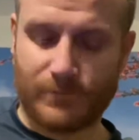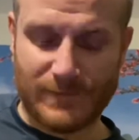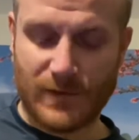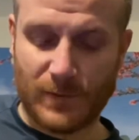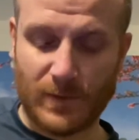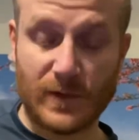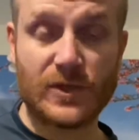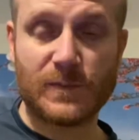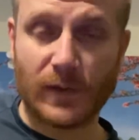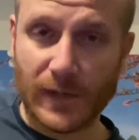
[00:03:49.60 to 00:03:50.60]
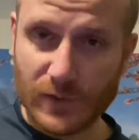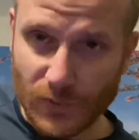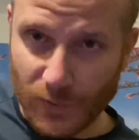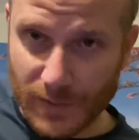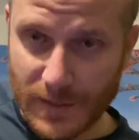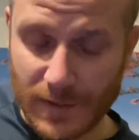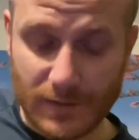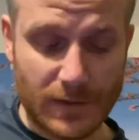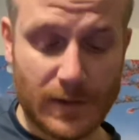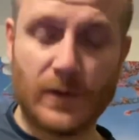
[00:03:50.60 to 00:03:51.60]
If we were to just play Dorian,
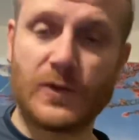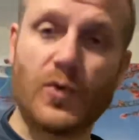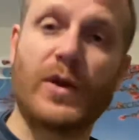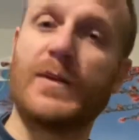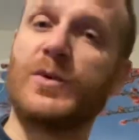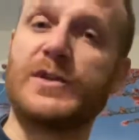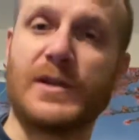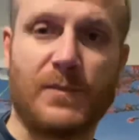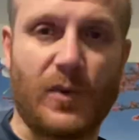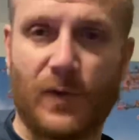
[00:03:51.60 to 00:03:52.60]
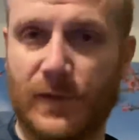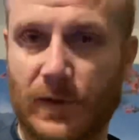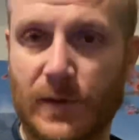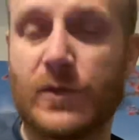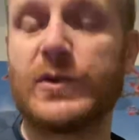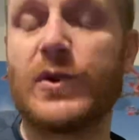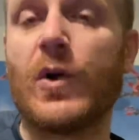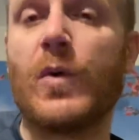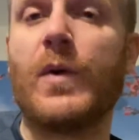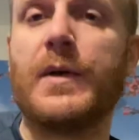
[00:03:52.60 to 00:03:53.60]
Dorian would sit perfectly. There's
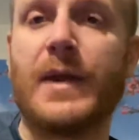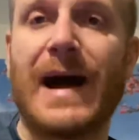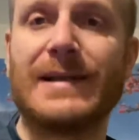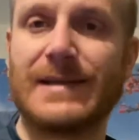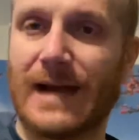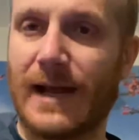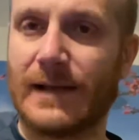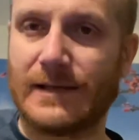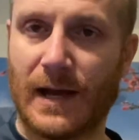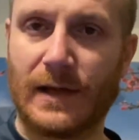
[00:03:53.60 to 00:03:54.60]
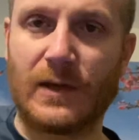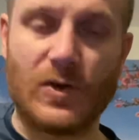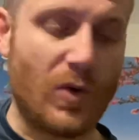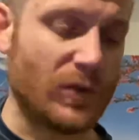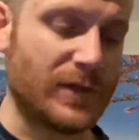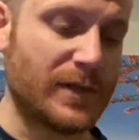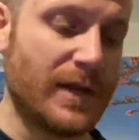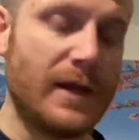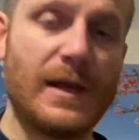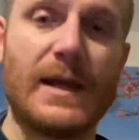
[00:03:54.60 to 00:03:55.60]
no non-diatonic notes
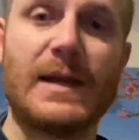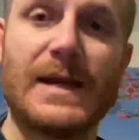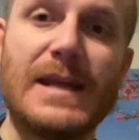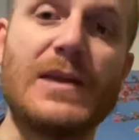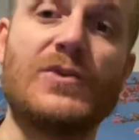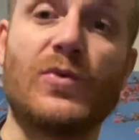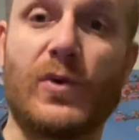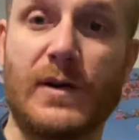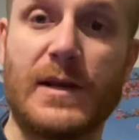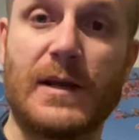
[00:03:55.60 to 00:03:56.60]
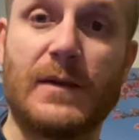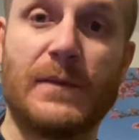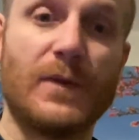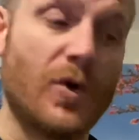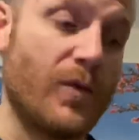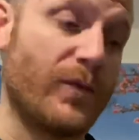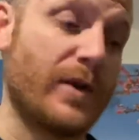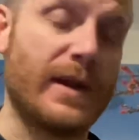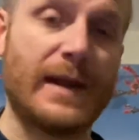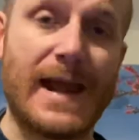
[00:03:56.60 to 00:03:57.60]
in an E Dorian over
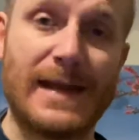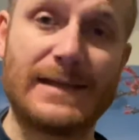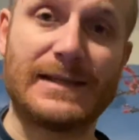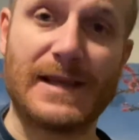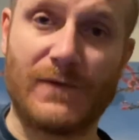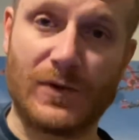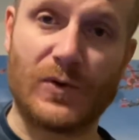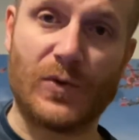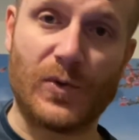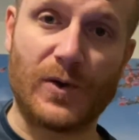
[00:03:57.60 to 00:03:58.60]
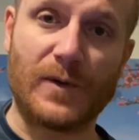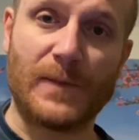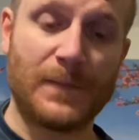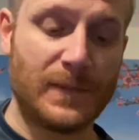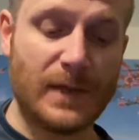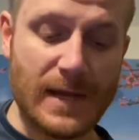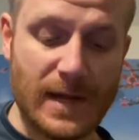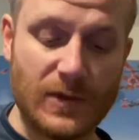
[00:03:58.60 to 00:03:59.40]
an A7 chord. E